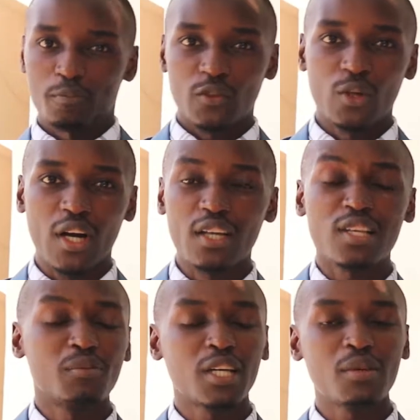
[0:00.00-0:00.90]
You can
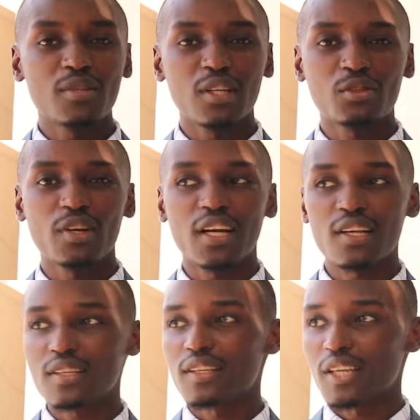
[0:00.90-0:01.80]
sometimes actually
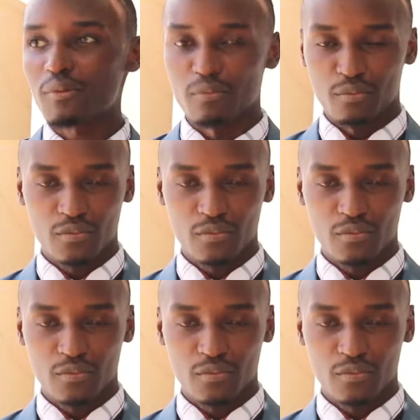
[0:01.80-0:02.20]
ask them.